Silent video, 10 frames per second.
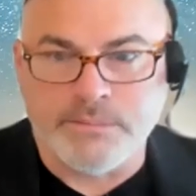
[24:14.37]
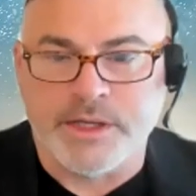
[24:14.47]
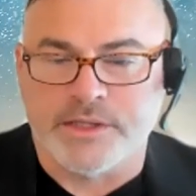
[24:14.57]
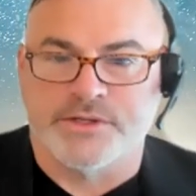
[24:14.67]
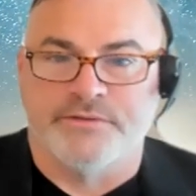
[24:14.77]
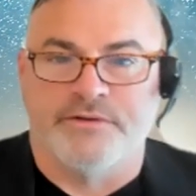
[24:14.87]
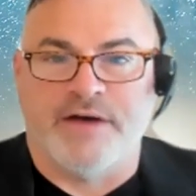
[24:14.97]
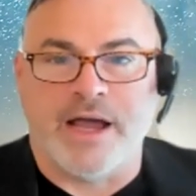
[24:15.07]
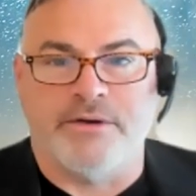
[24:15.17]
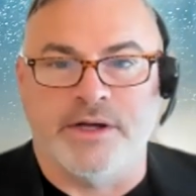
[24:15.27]
because of the
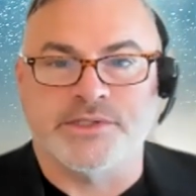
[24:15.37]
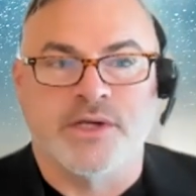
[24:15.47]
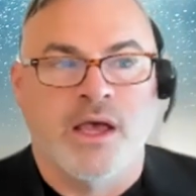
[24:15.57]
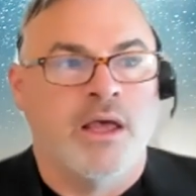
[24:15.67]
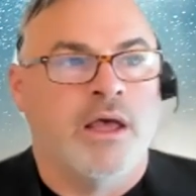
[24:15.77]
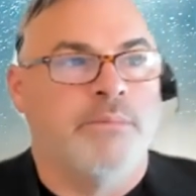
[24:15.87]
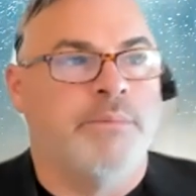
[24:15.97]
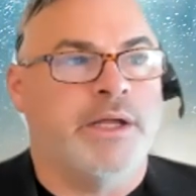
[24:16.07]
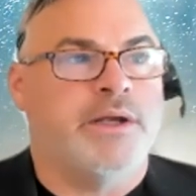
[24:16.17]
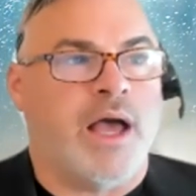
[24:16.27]
virus,
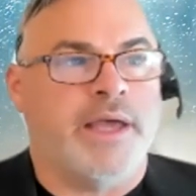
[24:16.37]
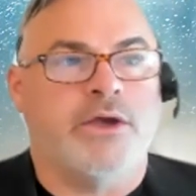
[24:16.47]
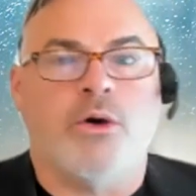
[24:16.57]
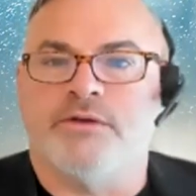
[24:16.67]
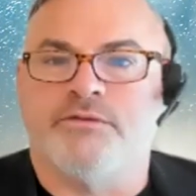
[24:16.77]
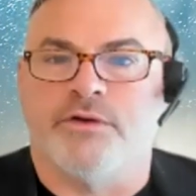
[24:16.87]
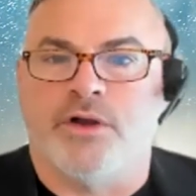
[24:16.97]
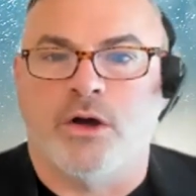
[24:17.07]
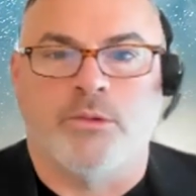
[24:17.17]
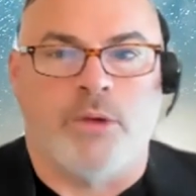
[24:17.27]
but I go out for
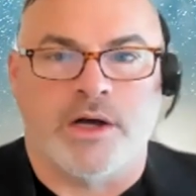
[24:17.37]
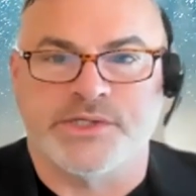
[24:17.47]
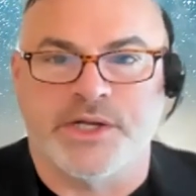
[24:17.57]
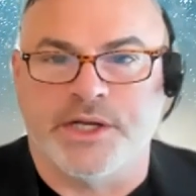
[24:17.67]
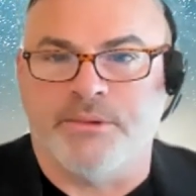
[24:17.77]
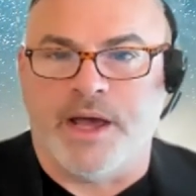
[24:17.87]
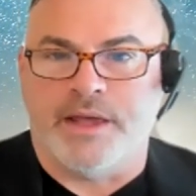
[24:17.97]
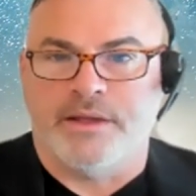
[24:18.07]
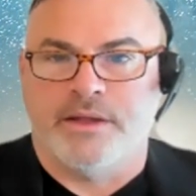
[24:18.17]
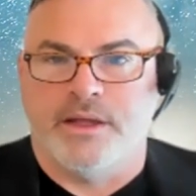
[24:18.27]
long walks
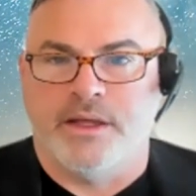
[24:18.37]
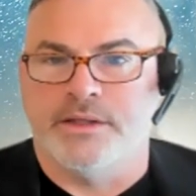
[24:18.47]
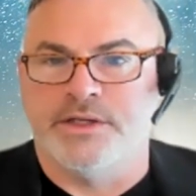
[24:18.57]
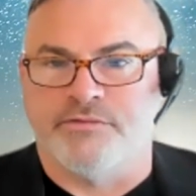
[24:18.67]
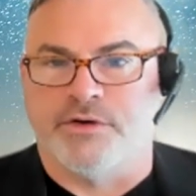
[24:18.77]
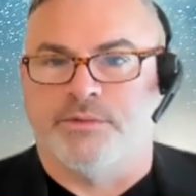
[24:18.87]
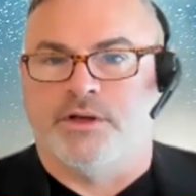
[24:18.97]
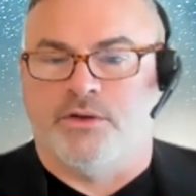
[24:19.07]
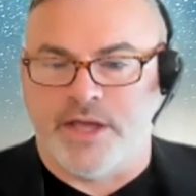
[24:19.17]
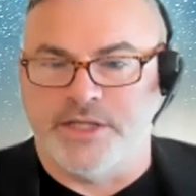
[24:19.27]
anyway in different
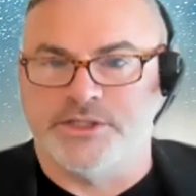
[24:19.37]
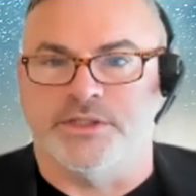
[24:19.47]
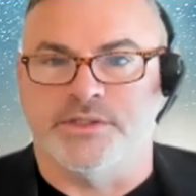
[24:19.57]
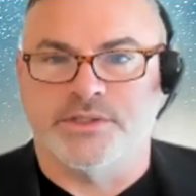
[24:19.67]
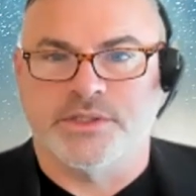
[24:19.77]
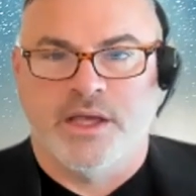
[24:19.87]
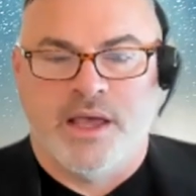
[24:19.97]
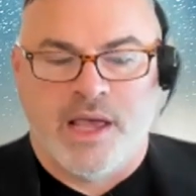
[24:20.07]
locations.